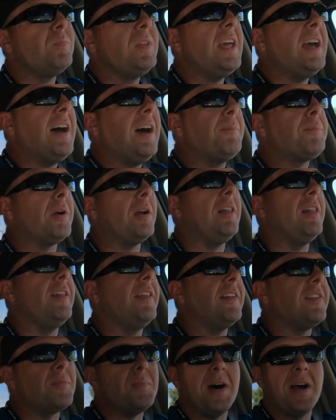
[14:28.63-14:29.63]
Yeah, probably
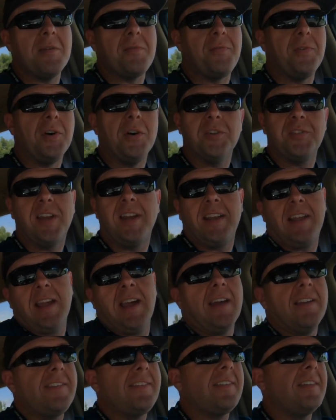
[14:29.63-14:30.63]
that's my fault, I
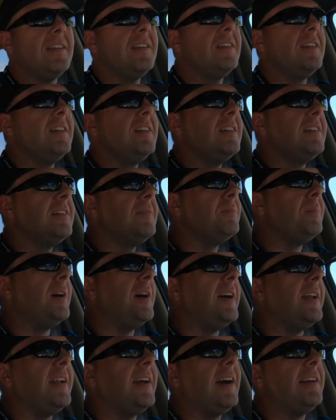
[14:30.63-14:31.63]
guess.
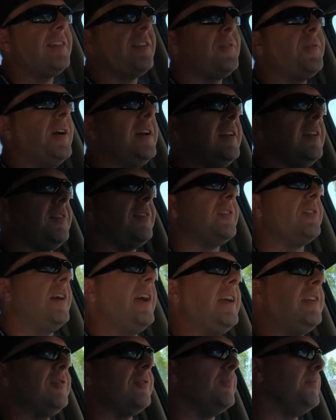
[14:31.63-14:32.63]
But I just find it
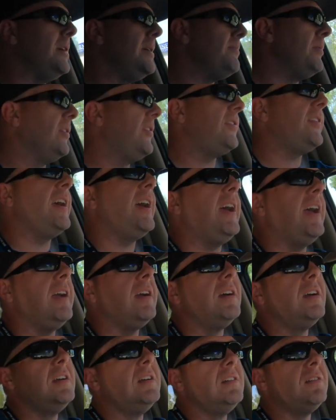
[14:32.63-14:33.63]
strange when people say,
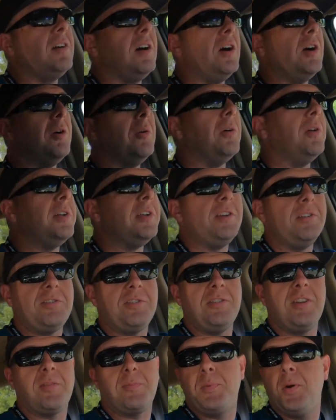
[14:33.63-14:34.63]
oh, well, you
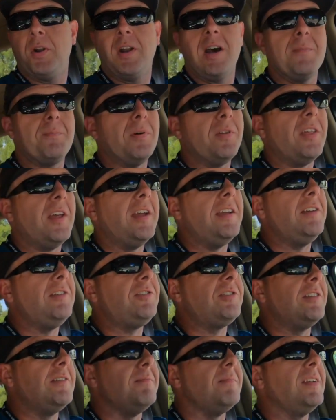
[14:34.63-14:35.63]
should just put up with it. You
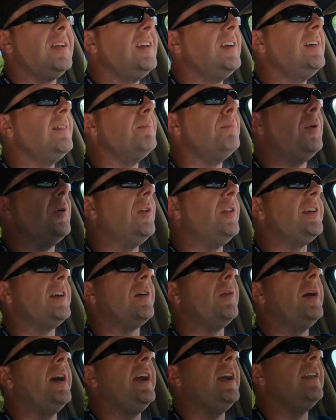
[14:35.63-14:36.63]
shouldn't bully
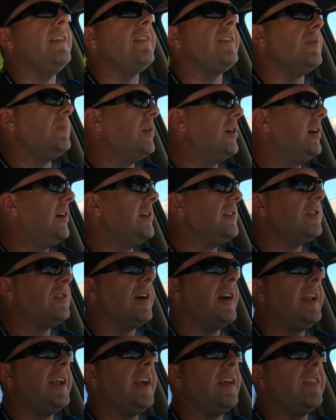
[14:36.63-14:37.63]
your way in somewhere and
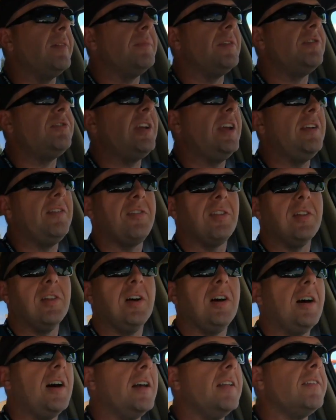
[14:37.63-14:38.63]
try to get them to change the
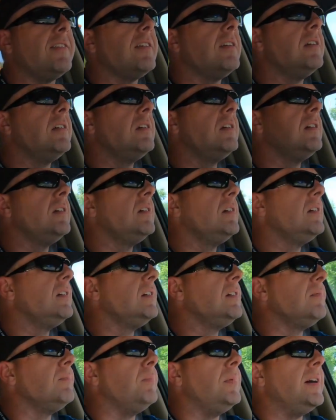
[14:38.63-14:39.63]
laws.
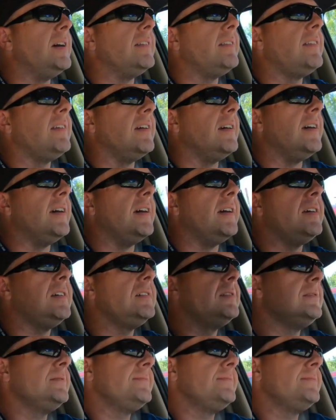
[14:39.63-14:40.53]
But, uh,